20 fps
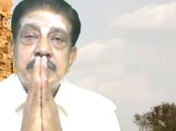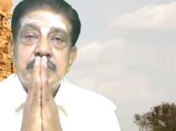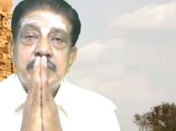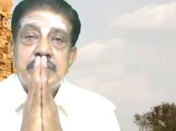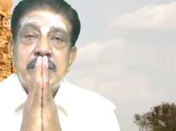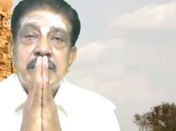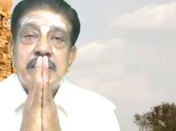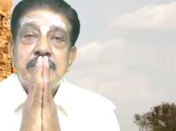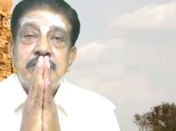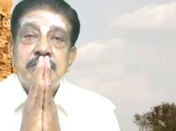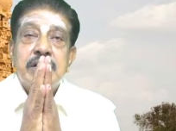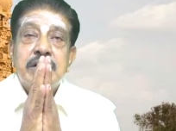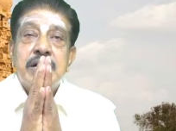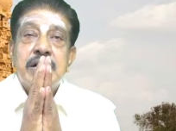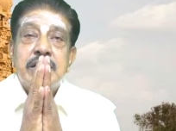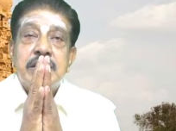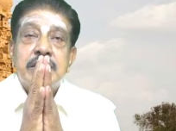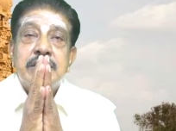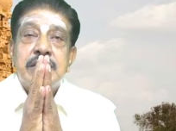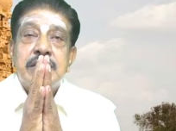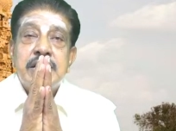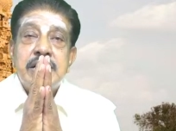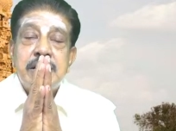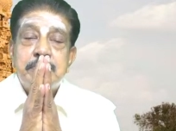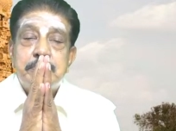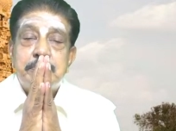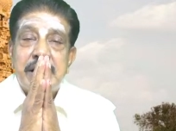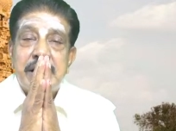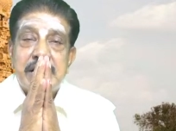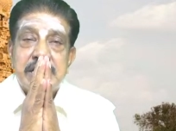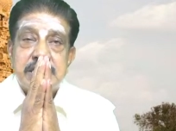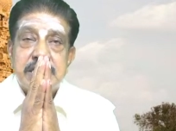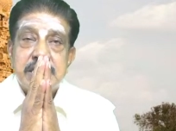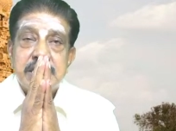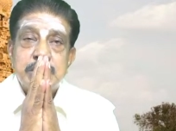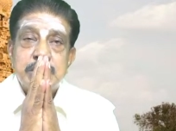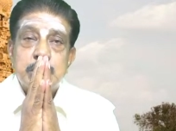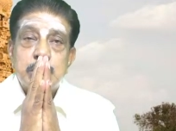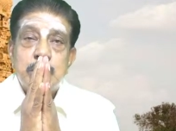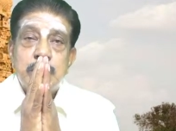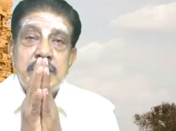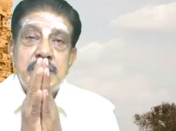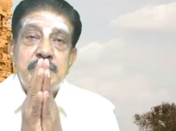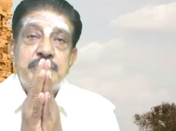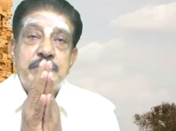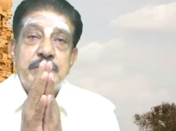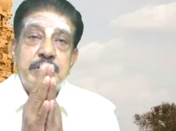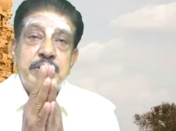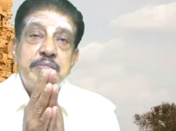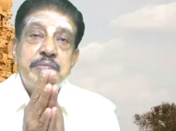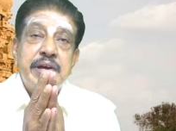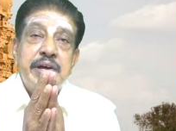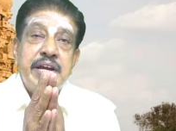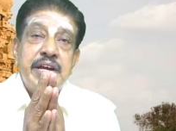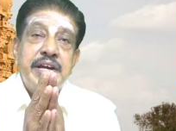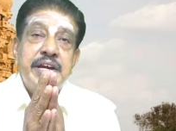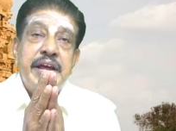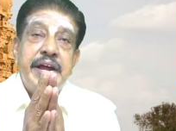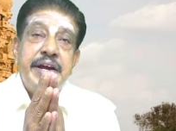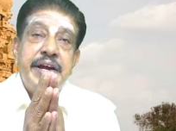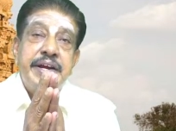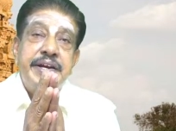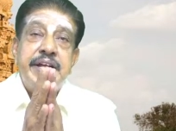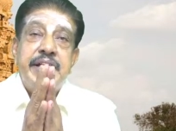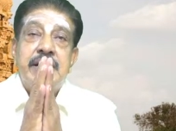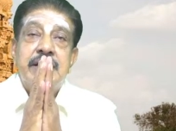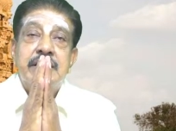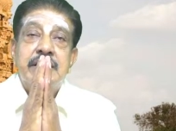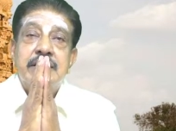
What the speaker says: You have to get the blessings only from the main deity.